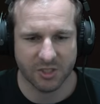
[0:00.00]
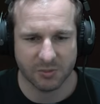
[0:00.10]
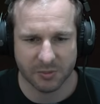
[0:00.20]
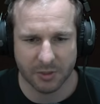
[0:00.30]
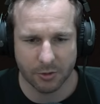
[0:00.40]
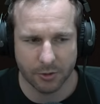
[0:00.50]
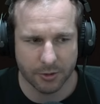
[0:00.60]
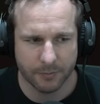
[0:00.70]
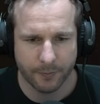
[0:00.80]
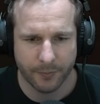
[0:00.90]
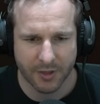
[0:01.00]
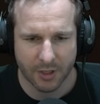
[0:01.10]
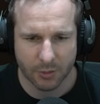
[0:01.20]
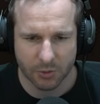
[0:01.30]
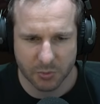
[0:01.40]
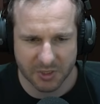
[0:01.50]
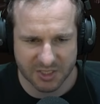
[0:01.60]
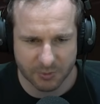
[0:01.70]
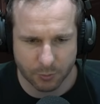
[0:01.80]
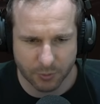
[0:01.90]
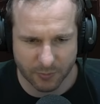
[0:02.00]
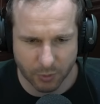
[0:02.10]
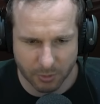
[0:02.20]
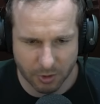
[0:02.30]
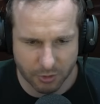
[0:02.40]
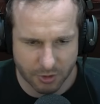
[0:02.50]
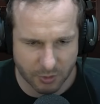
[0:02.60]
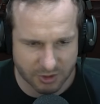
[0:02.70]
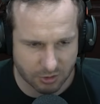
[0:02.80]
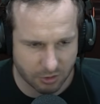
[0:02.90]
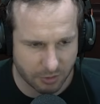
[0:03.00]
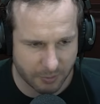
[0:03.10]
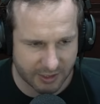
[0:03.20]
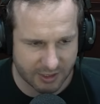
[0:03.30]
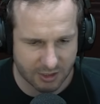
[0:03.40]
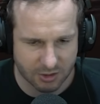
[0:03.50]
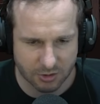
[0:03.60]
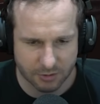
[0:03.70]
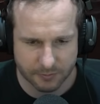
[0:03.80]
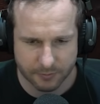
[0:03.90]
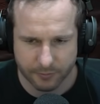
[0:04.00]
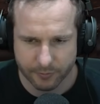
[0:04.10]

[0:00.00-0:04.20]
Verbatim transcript: This one's been looted, which means that they've probably looted the ones along the back here too.